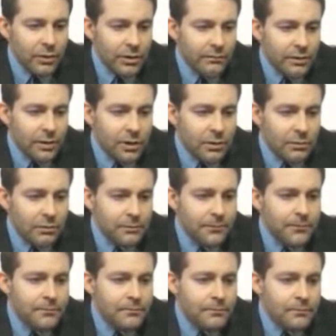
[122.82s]
wave low,
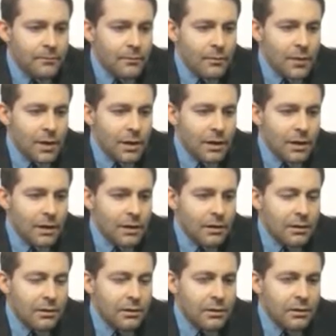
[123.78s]

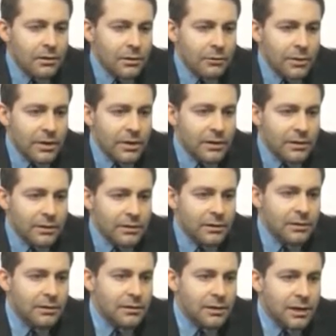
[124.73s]
we
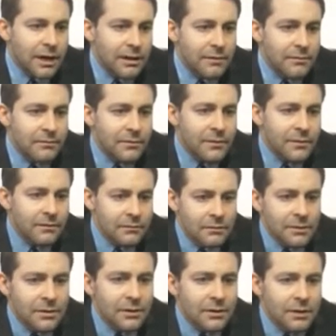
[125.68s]
can kind of
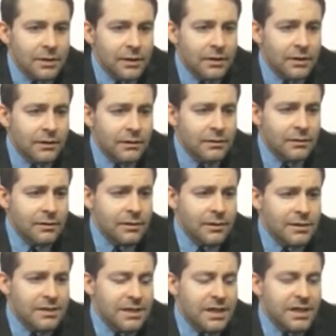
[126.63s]
get
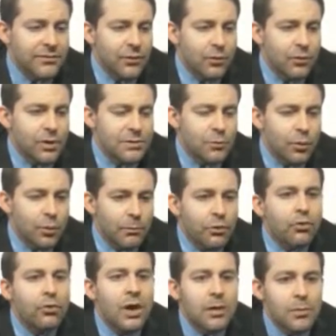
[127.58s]
a sense for what's more
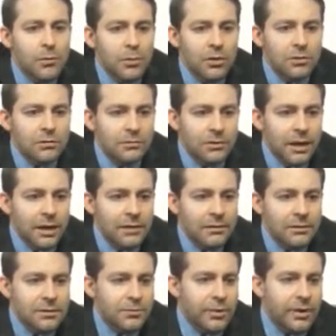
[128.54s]
probable,
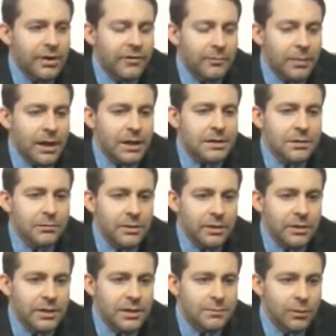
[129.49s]
right? There's plenty of
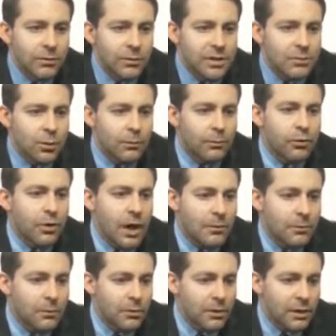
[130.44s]
possibilities, but what's more
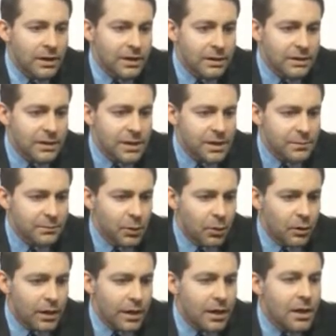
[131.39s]
probable? And at this
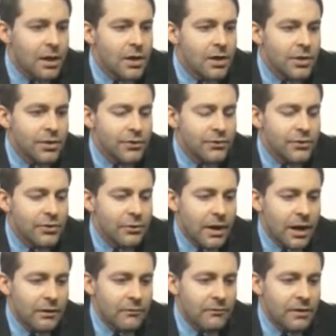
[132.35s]
point, you do
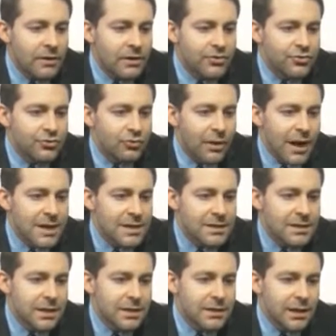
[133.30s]
have very
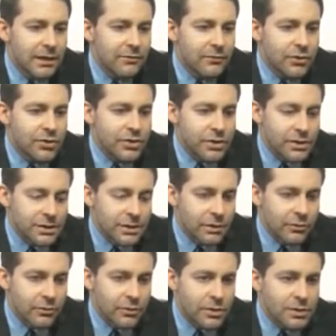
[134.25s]
drastic divergence.
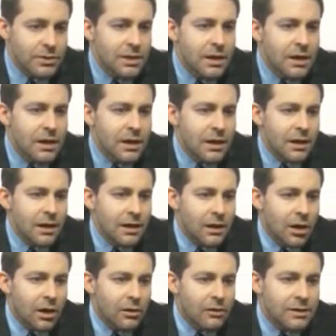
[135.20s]
In other words,
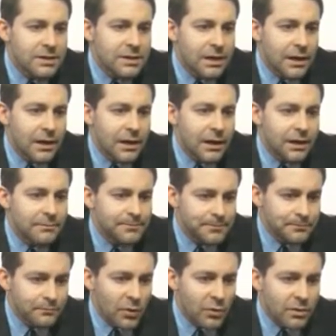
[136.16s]
RSI
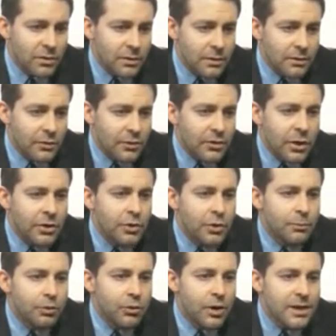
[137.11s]
with a
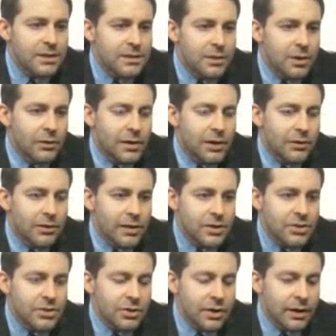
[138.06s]
new price low here
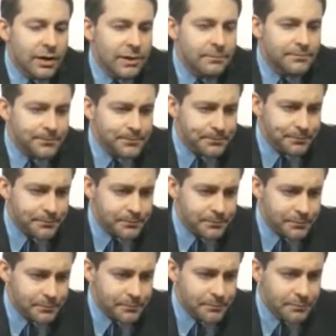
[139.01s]
yesterday
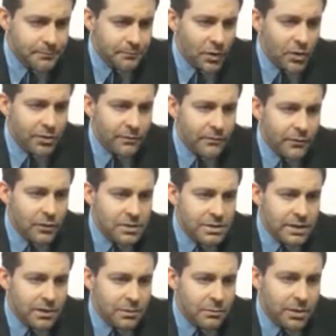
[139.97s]
on the
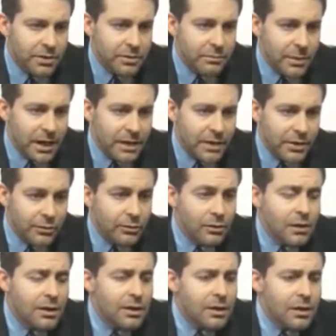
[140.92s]
first day of the month, mind
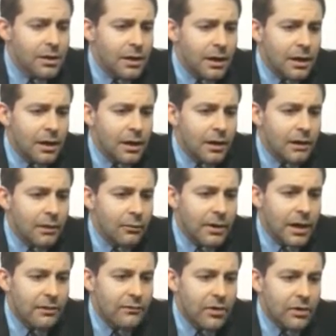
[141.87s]
you,
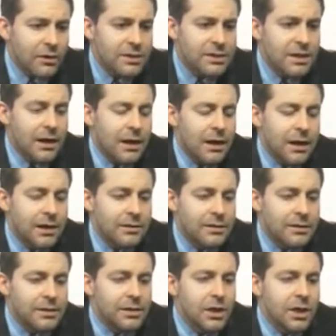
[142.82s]
we have RSI
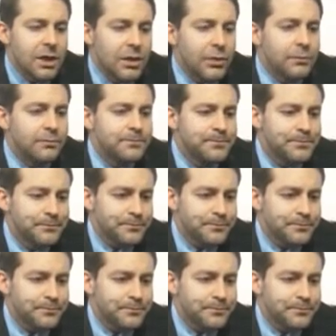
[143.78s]
at this low,